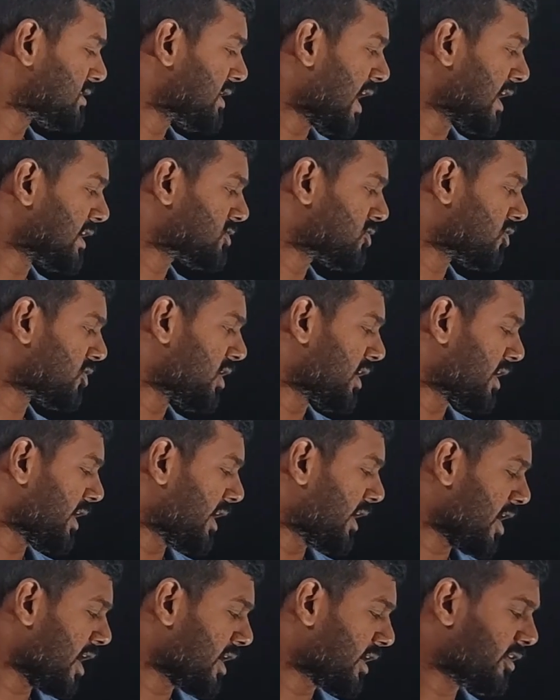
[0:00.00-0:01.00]
as natural
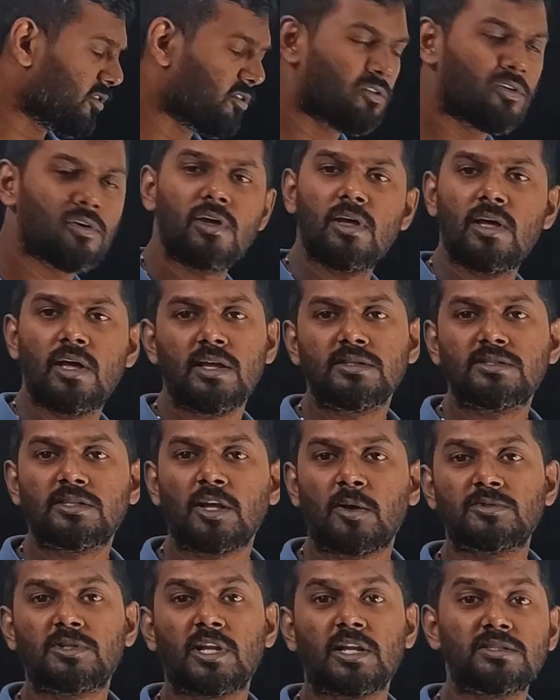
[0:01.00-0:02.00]
radioactive
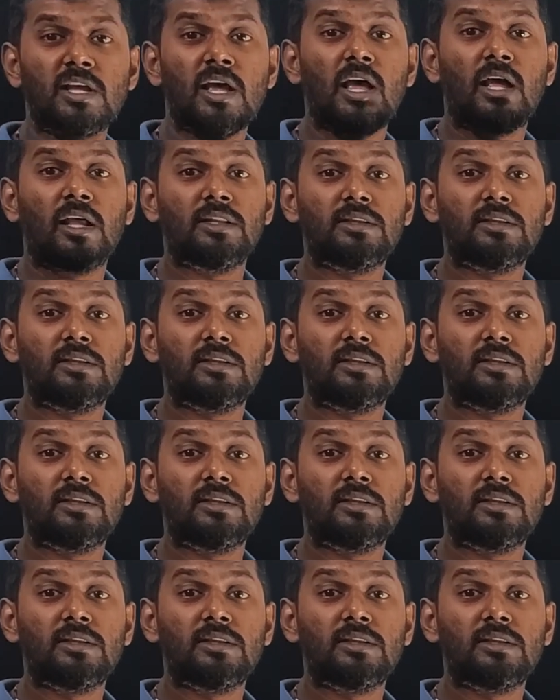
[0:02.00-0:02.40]
substance.